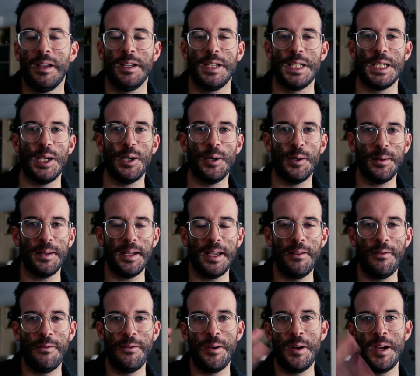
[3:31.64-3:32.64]
So
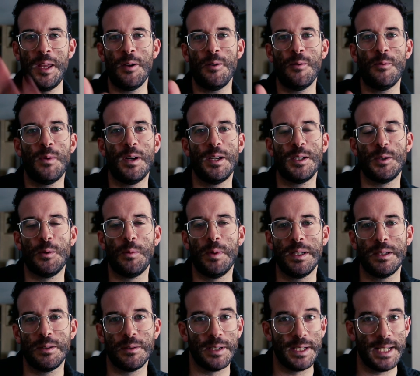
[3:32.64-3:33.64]
if we don't want to
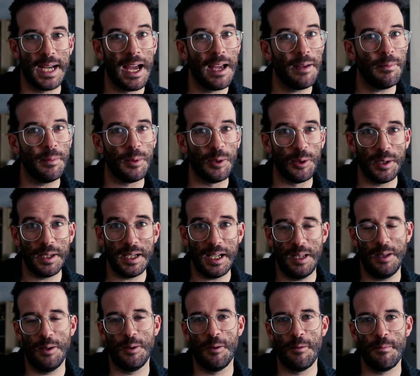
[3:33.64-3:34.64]
waste our time or
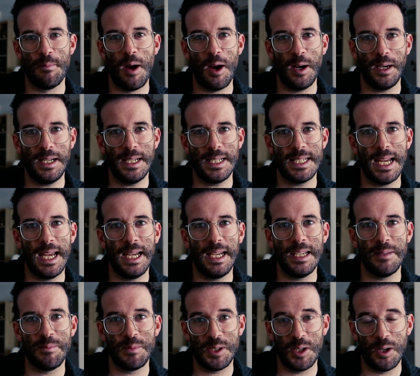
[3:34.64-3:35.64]
neither our money
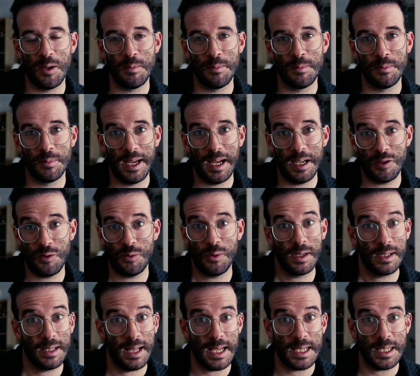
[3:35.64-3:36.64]
taking some extra
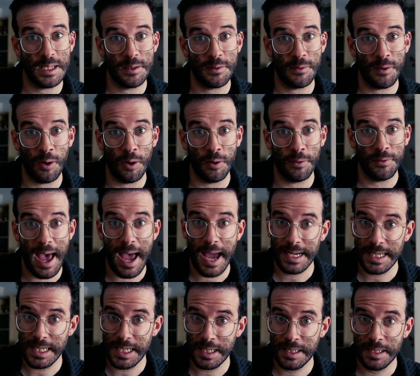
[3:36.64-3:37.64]
classes of
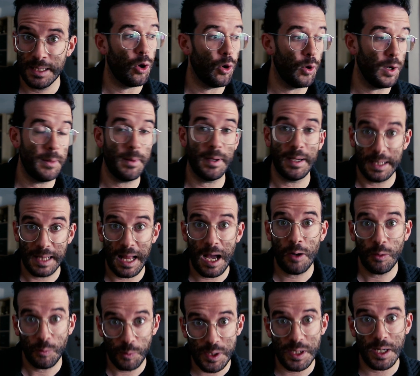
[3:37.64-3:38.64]
acting or even
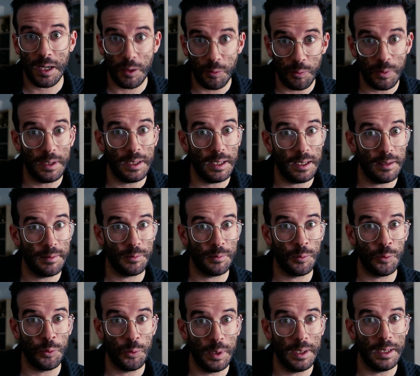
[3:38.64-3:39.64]
clown, which I
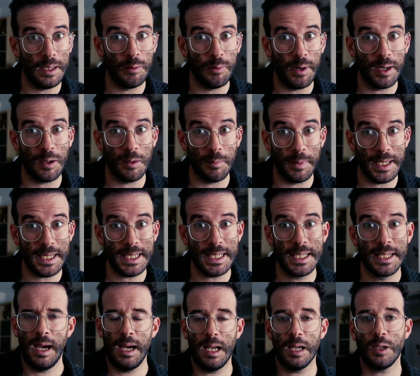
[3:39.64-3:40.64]
really recommend,
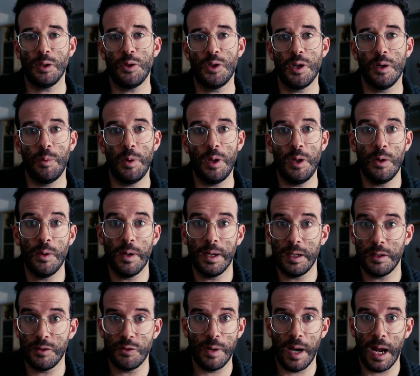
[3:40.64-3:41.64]
I'd like to share with you an
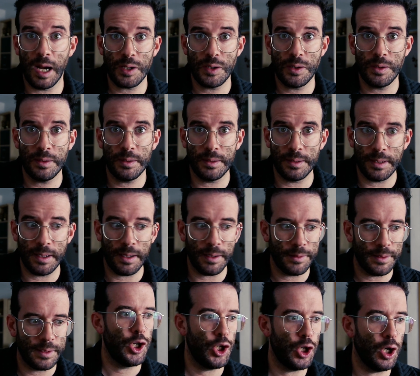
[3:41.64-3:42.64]
introduction and a
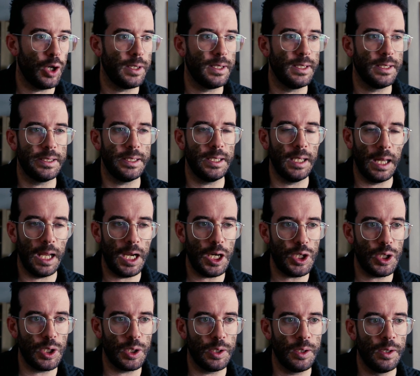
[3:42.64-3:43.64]
short
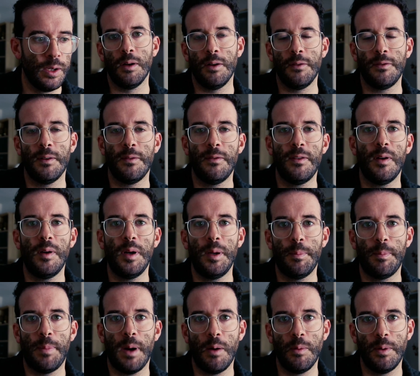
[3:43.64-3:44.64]
distillation of a very
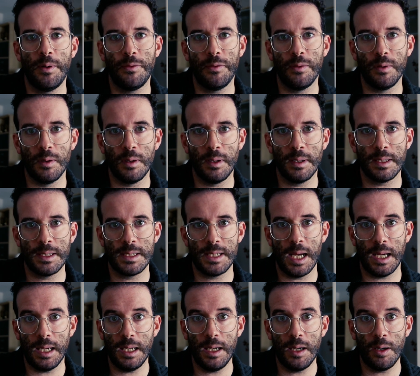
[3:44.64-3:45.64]
powerful
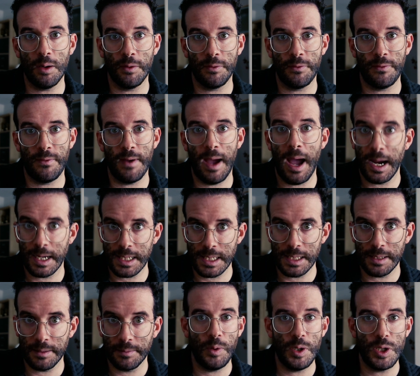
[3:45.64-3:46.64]
technique of
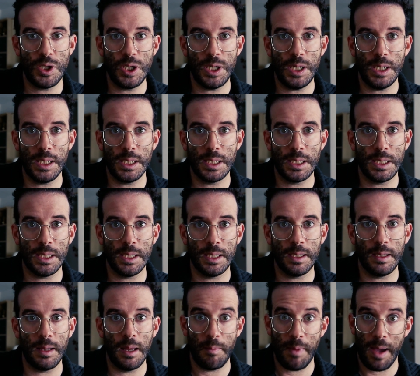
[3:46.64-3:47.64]
acting, which is
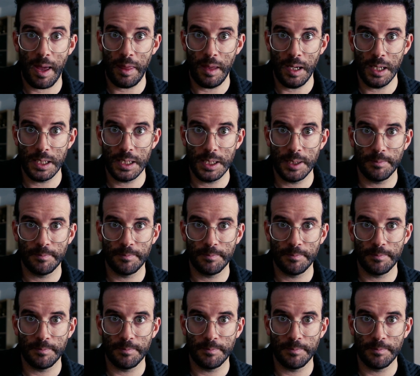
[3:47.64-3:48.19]
the method.